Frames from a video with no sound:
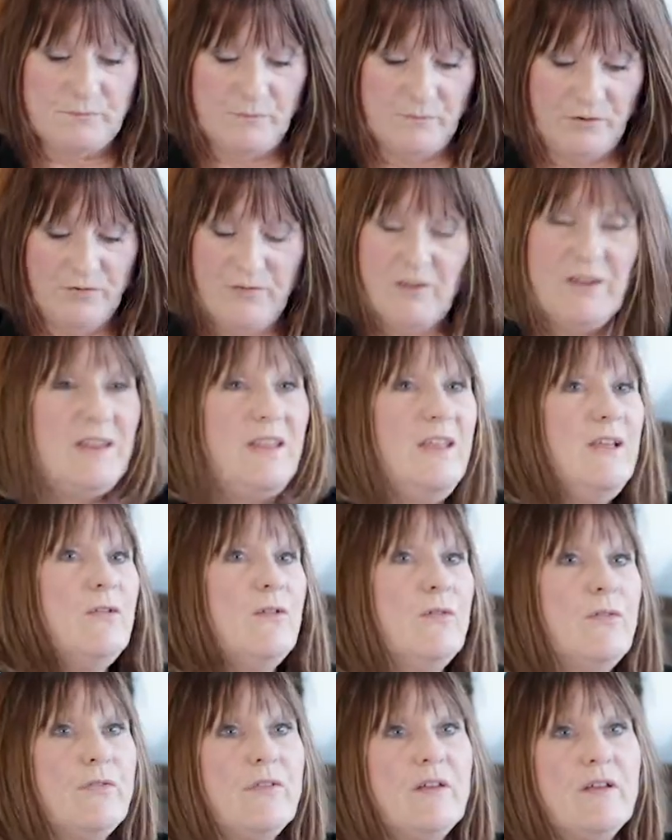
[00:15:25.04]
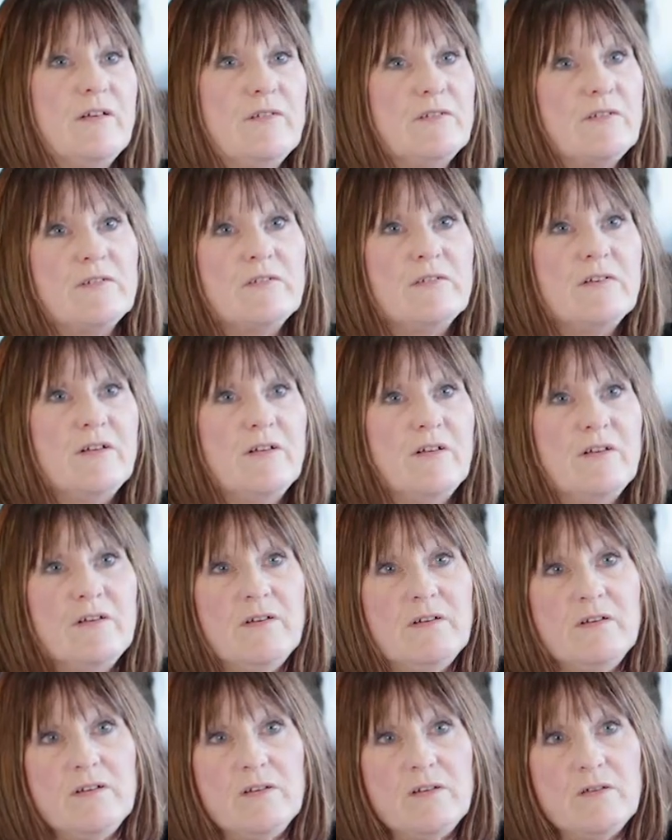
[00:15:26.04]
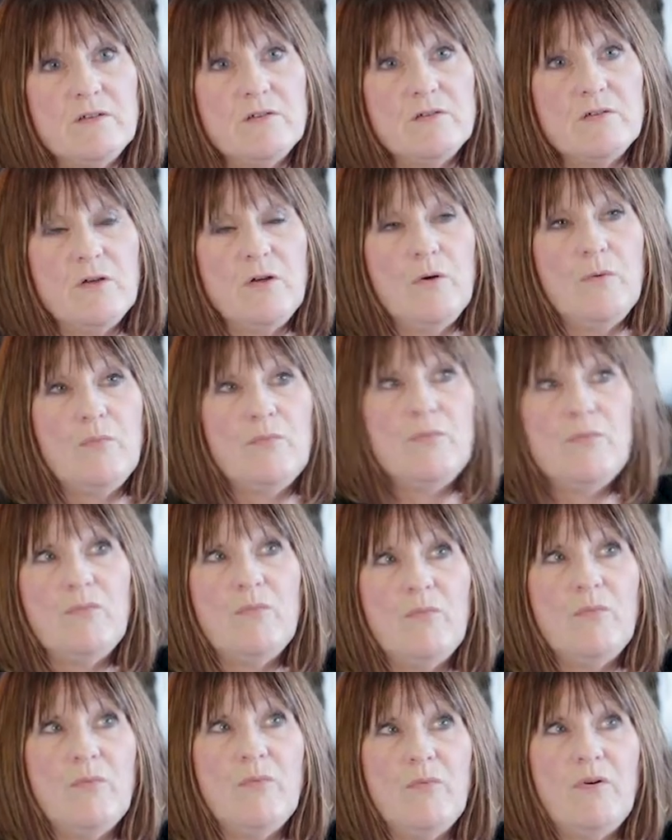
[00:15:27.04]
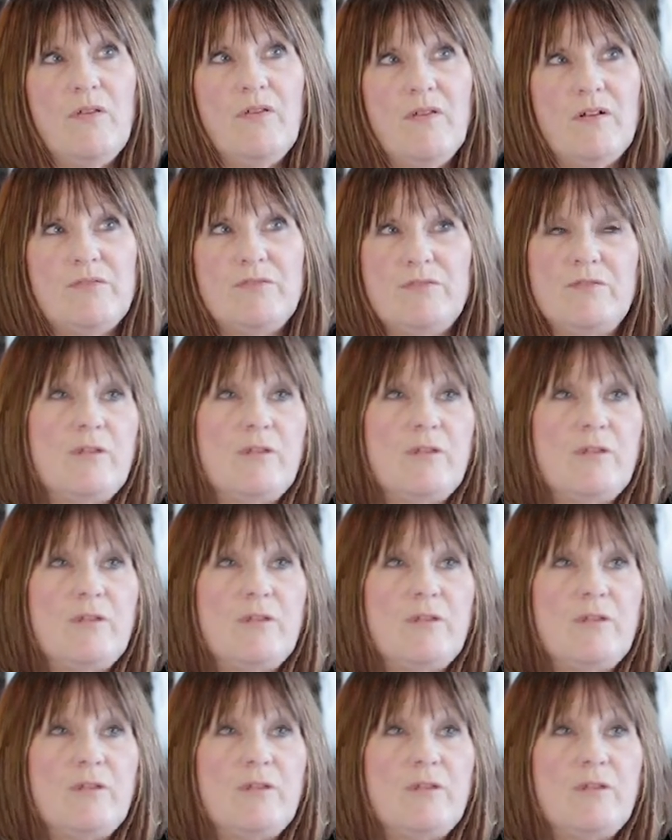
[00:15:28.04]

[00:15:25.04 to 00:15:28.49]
It's legal things, isn't there? So when